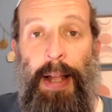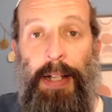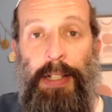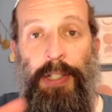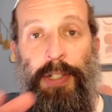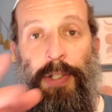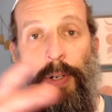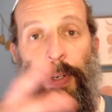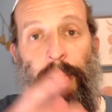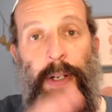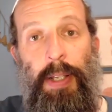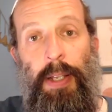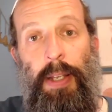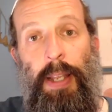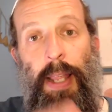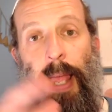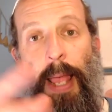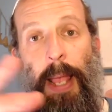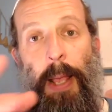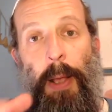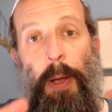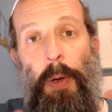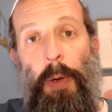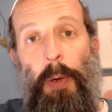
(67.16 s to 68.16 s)
that started
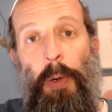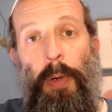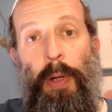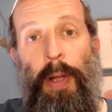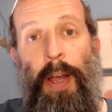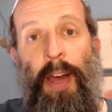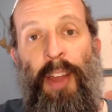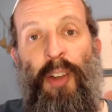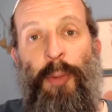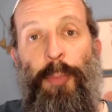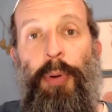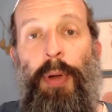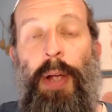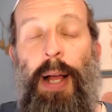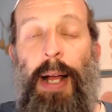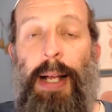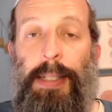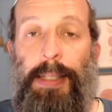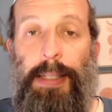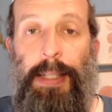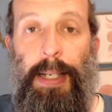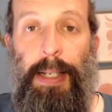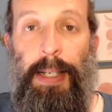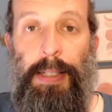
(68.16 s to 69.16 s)
a whole kind of
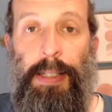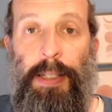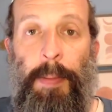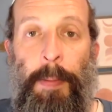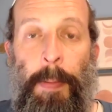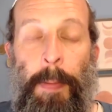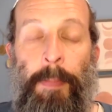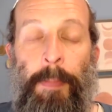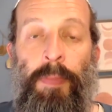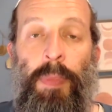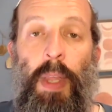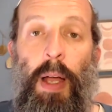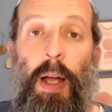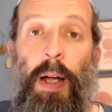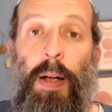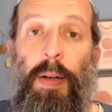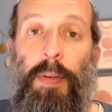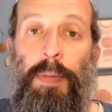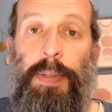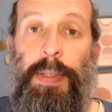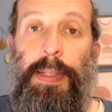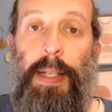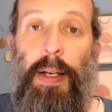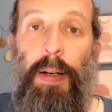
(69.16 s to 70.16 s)
process
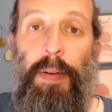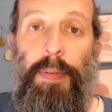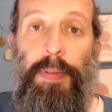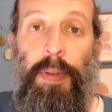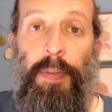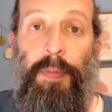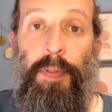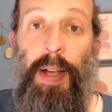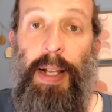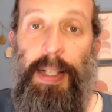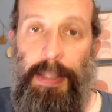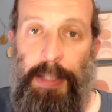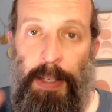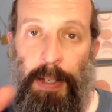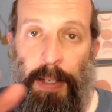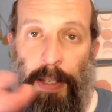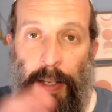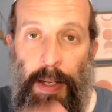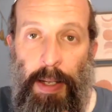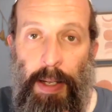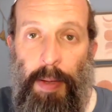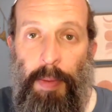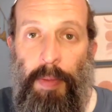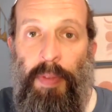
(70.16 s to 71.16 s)
of self-defense,
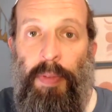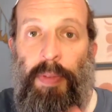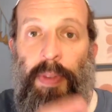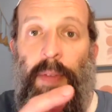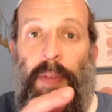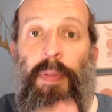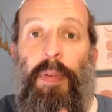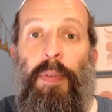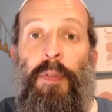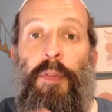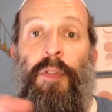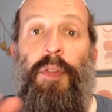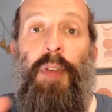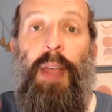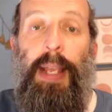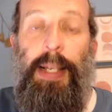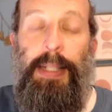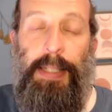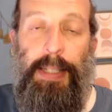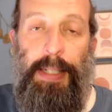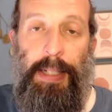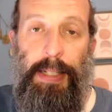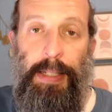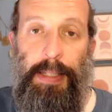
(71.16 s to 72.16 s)
different
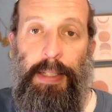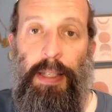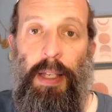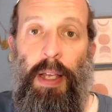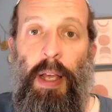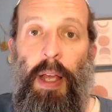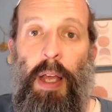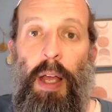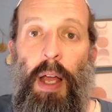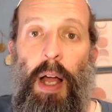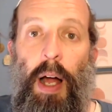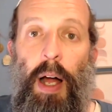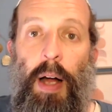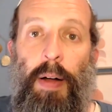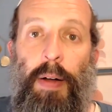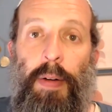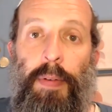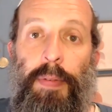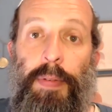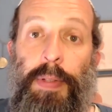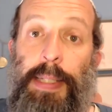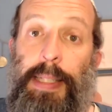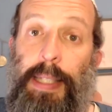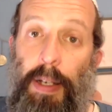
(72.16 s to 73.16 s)
phases
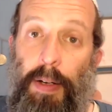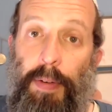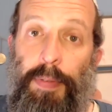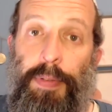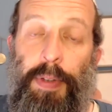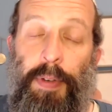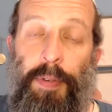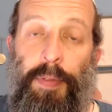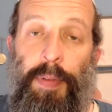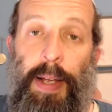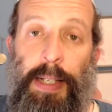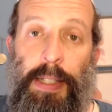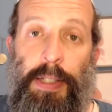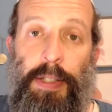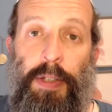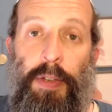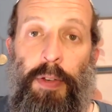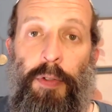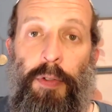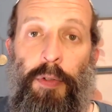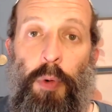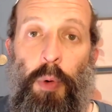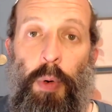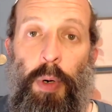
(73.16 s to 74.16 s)
of self-defense
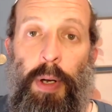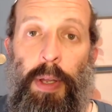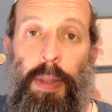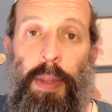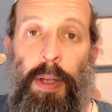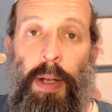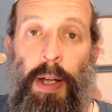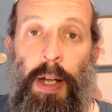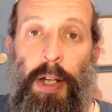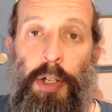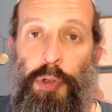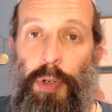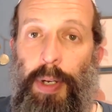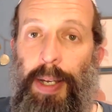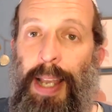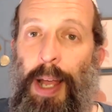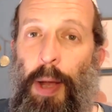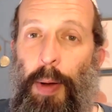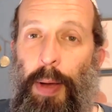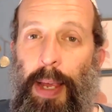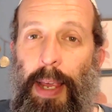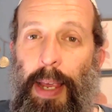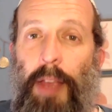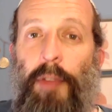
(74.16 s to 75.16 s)
for the country.
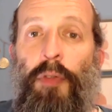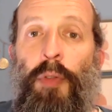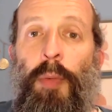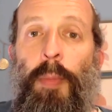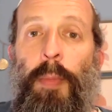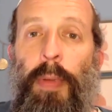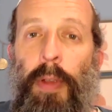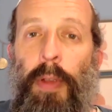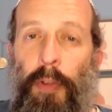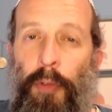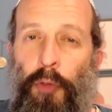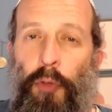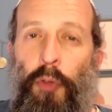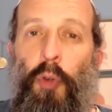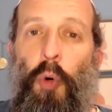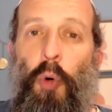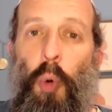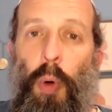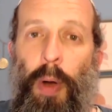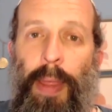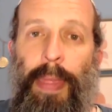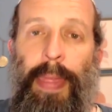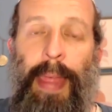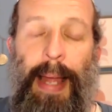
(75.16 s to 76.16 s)
Now, even
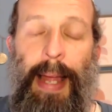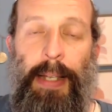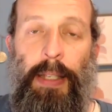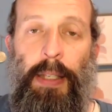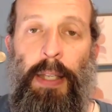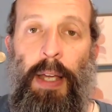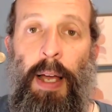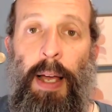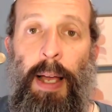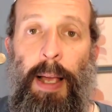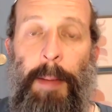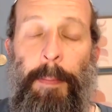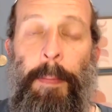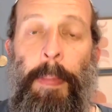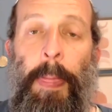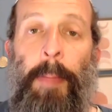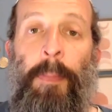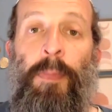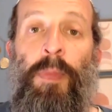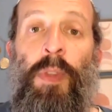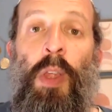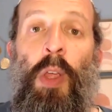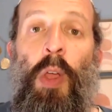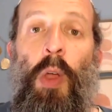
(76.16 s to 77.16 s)
before that time,
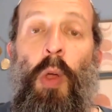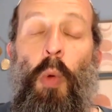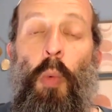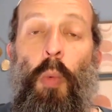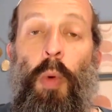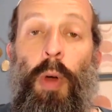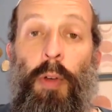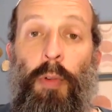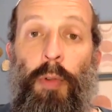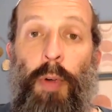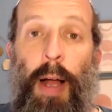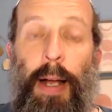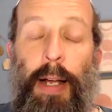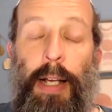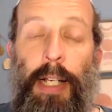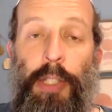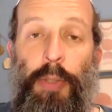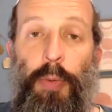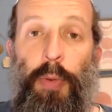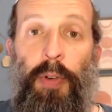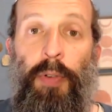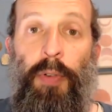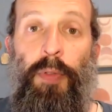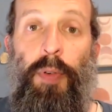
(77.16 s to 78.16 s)
when
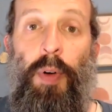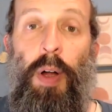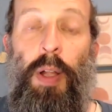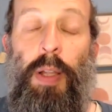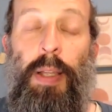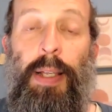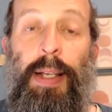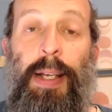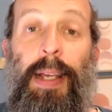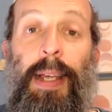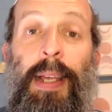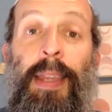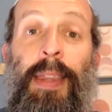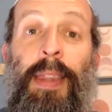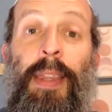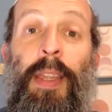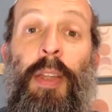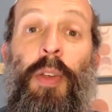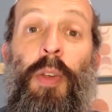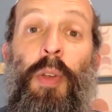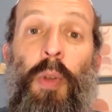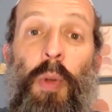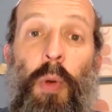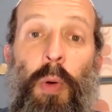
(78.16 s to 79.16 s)
rockets were falling in
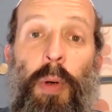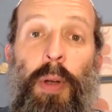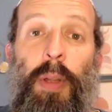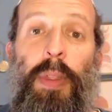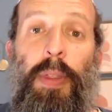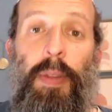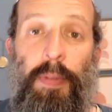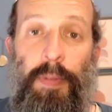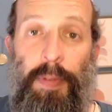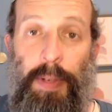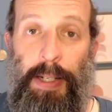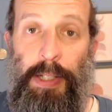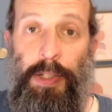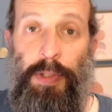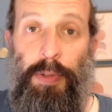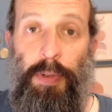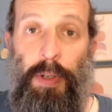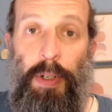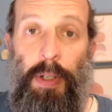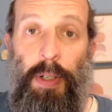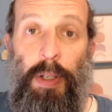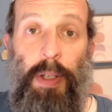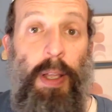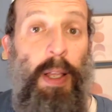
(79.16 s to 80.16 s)
the north of
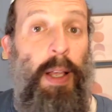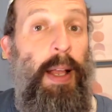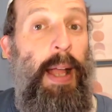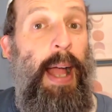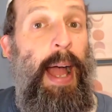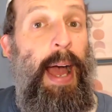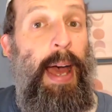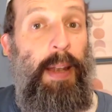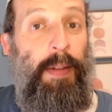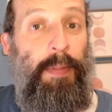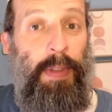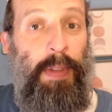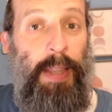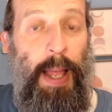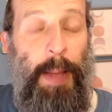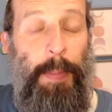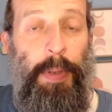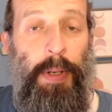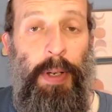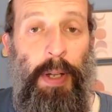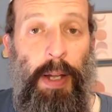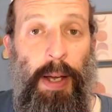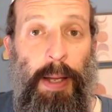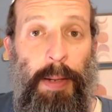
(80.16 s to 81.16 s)
Israel, out of
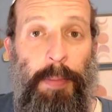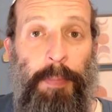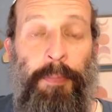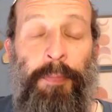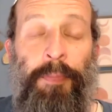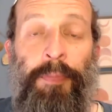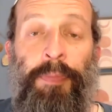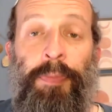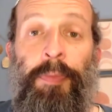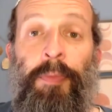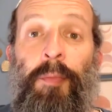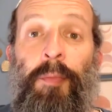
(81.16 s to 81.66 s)
Lebanon,